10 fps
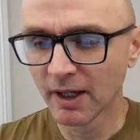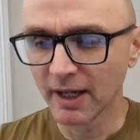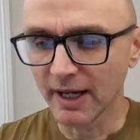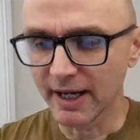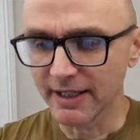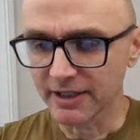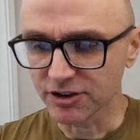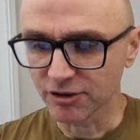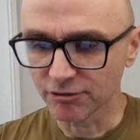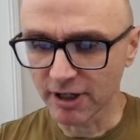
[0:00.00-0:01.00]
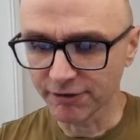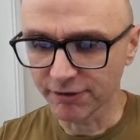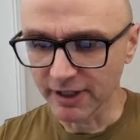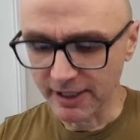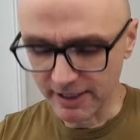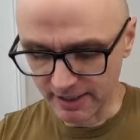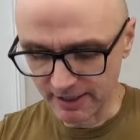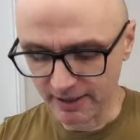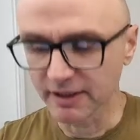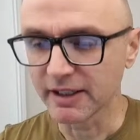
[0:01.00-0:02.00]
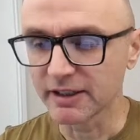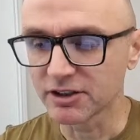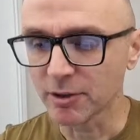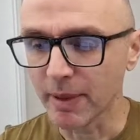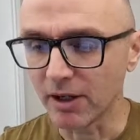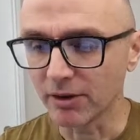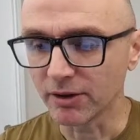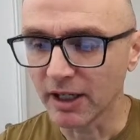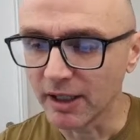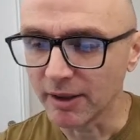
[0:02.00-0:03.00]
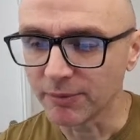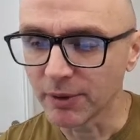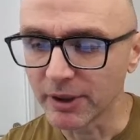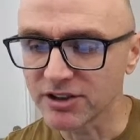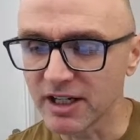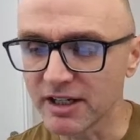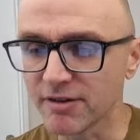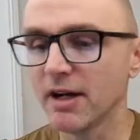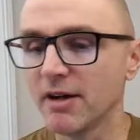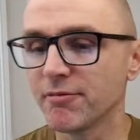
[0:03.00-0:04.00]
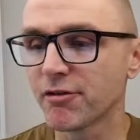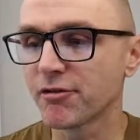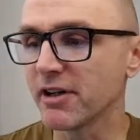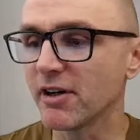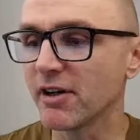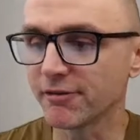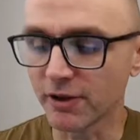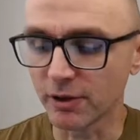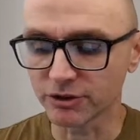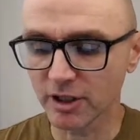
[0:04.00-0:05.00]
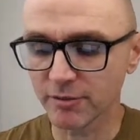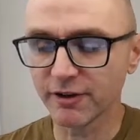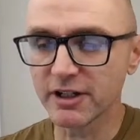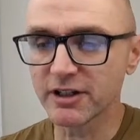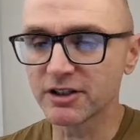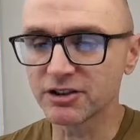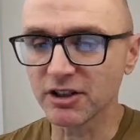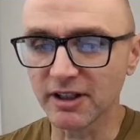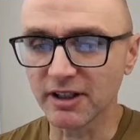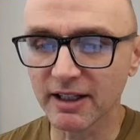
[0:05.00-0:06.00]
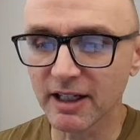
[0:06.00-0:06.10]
and it's roughly, it's about well, it's nearly 3.5 volts. Hopefully you can see that.